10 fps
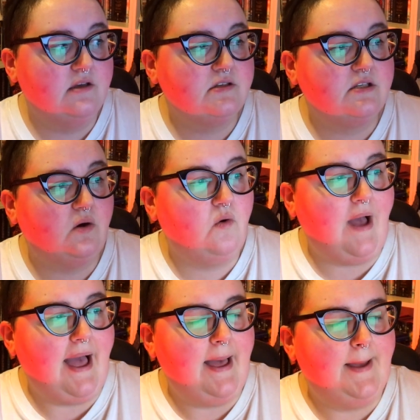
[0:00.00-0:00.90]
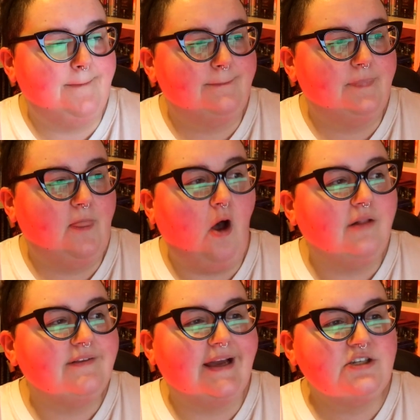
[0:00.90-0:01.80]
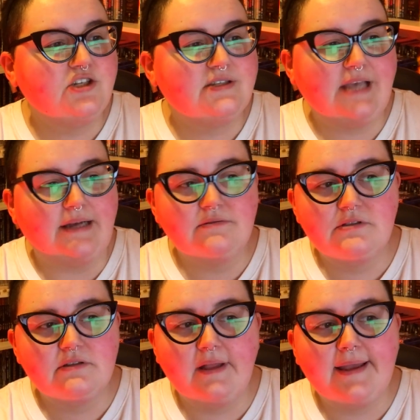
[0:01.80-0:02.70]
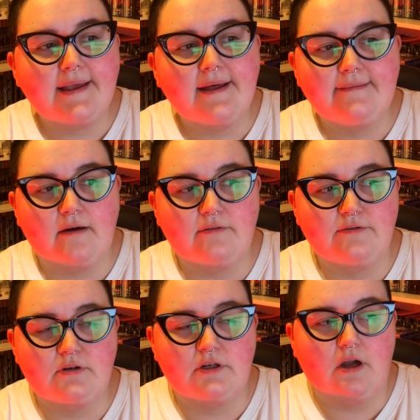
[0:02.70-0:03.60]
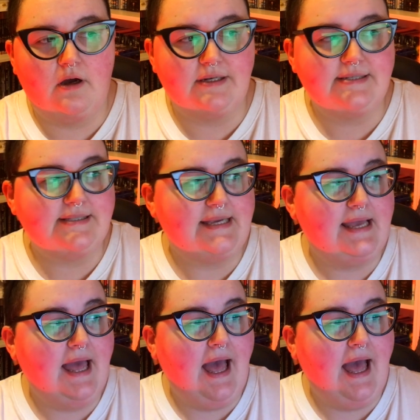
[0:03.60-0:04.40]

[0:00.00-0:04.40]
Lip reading: So all of that just sounds like a lot of fun, honestly,